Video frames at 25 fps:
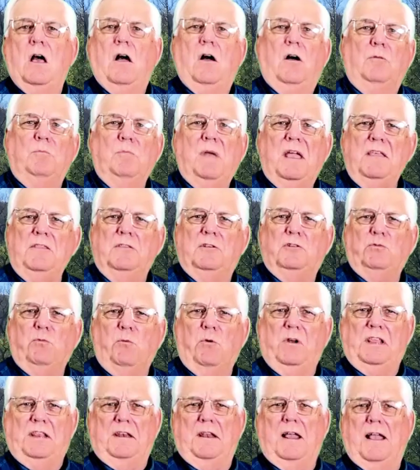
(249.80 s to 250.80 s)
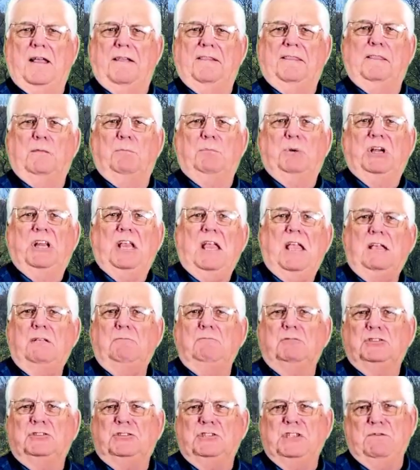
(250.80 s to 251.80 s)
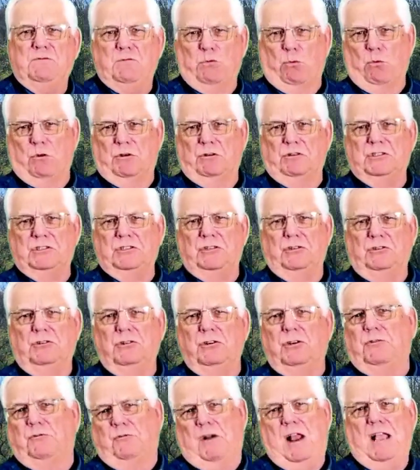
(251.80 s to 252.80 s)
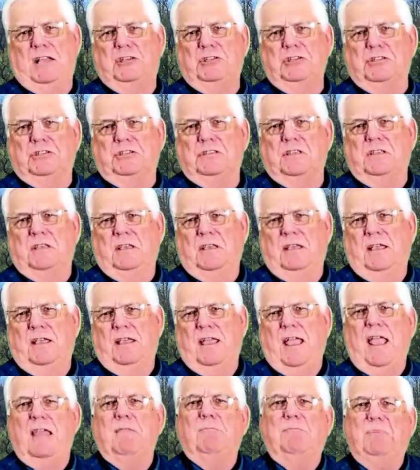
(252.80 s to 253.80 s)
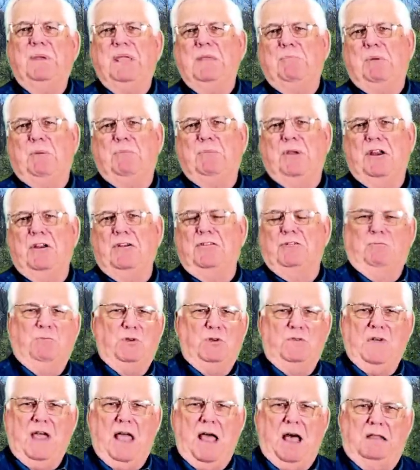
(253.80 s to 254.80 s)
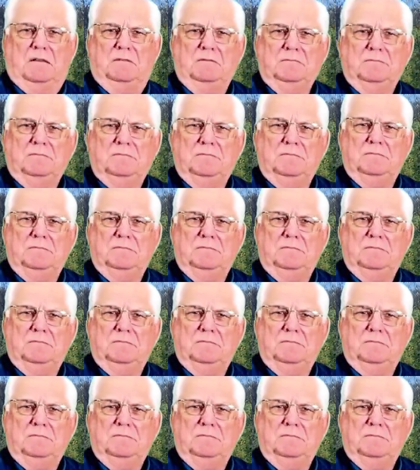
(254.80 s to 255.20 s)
On May the 29th, the brigade received orders to cook rations and be prepared to move out.